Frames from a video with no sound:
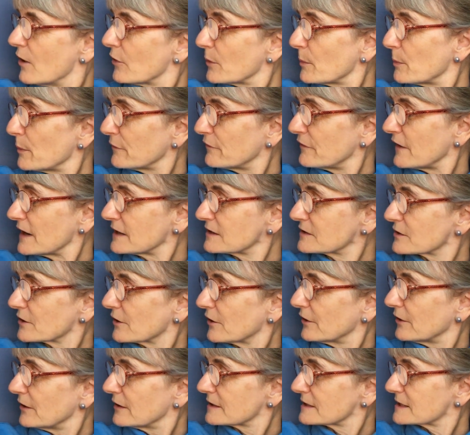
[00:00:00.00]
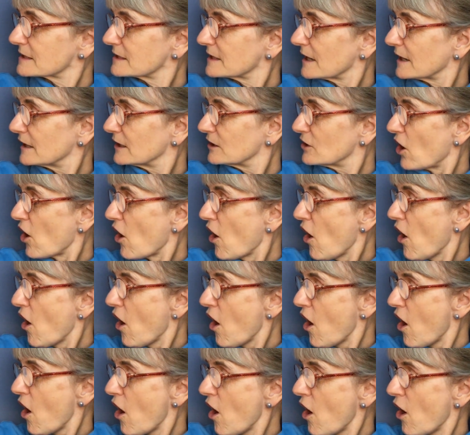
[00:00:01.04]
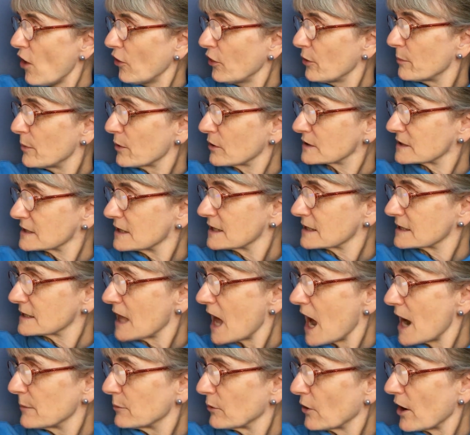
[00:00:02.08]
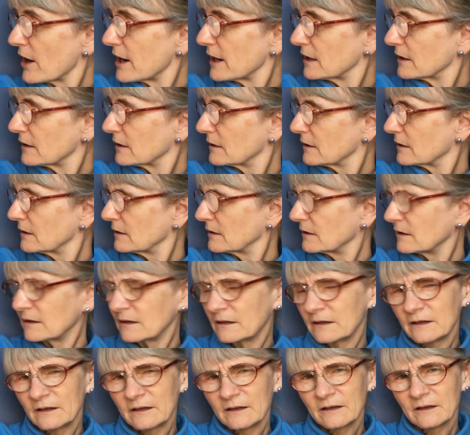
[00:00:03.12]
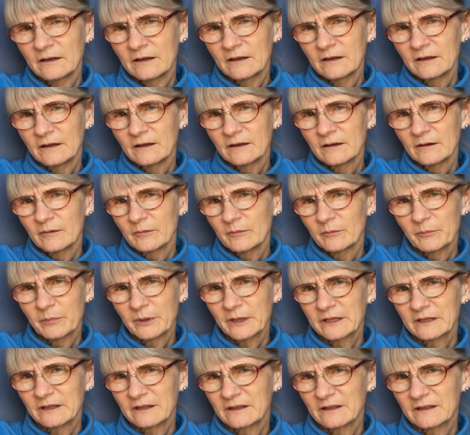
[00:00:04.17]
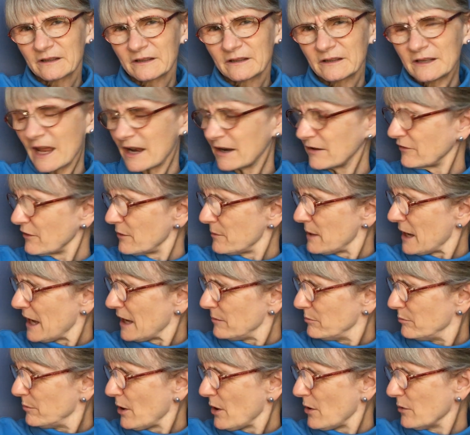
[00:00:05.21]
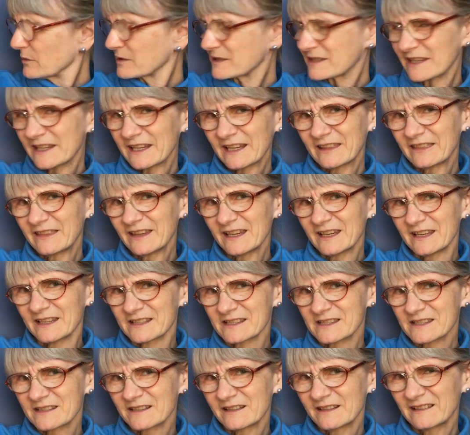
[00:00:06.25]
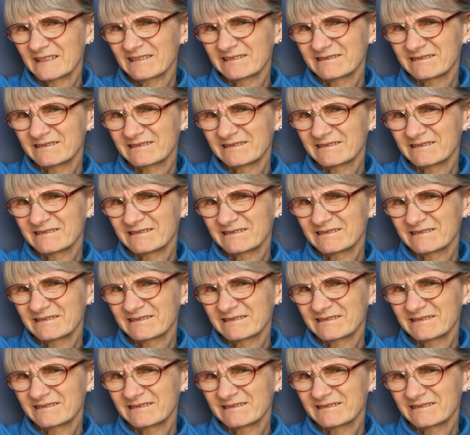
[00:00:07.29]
The professor studied all the books in his library, but none of them had bones like these.